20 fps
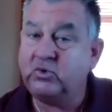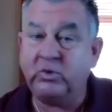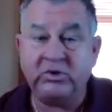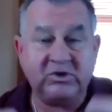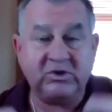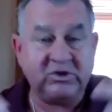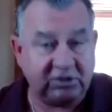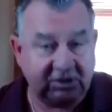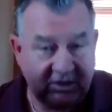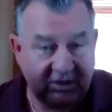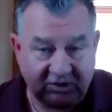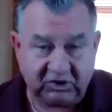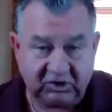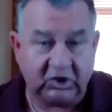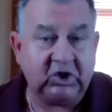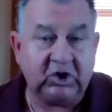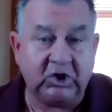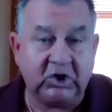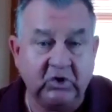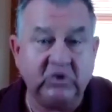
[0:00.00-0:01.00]
which is a
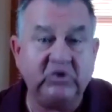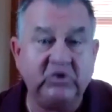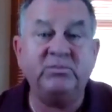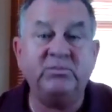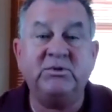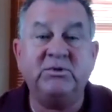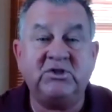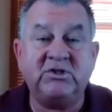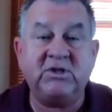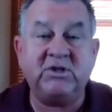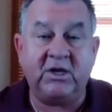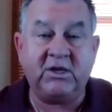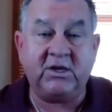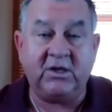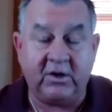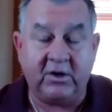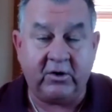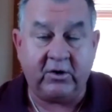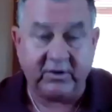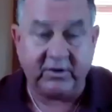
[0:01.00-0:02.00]
huge mistake
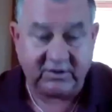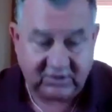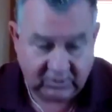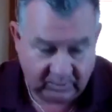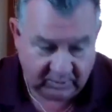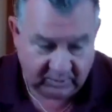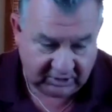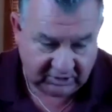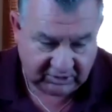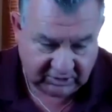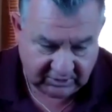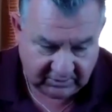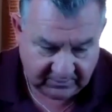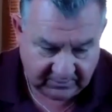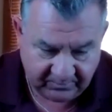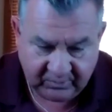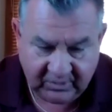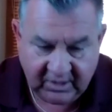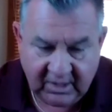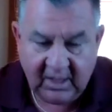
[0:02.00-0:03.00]
in our estimation.
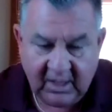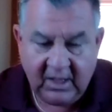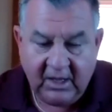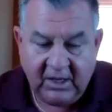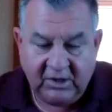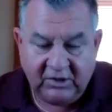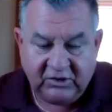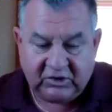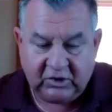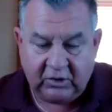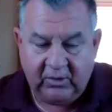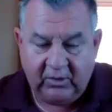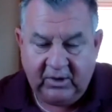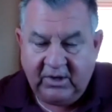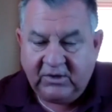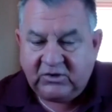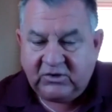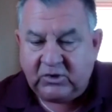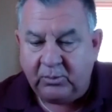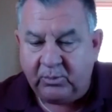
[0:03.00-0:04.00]
So
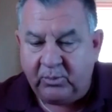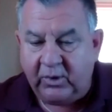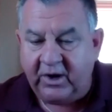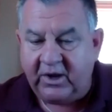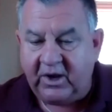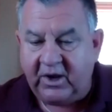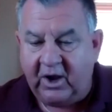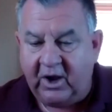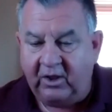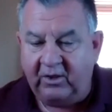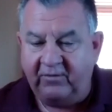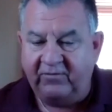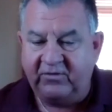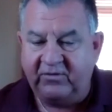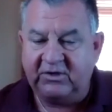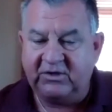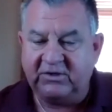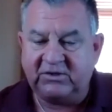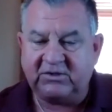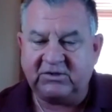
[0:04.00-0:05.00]
to bring all of
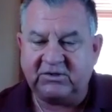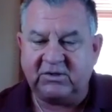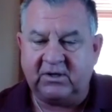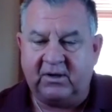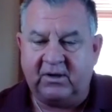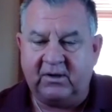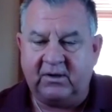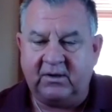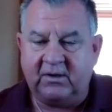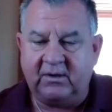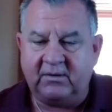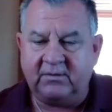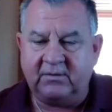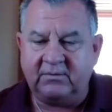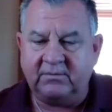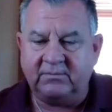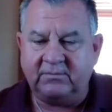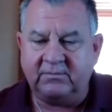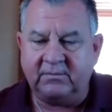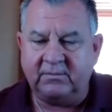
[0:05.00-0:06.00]
this
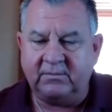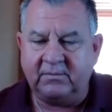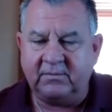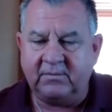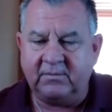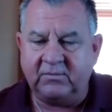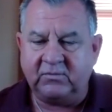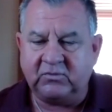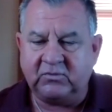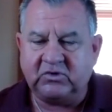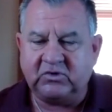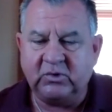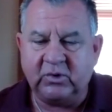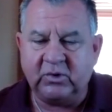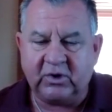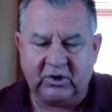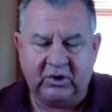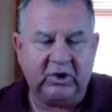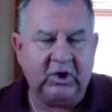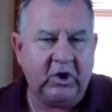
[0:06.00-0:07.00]
to
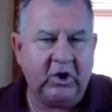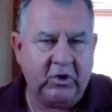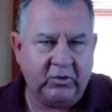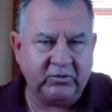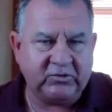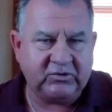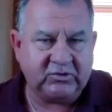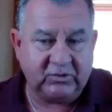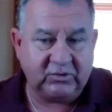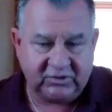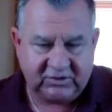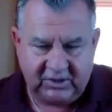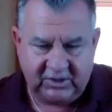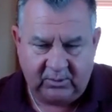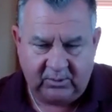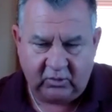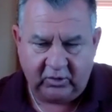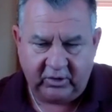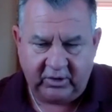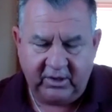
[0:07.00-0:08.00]
a close, to a
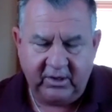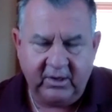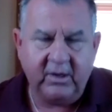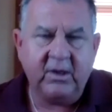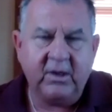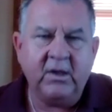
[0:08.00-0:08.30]
summary,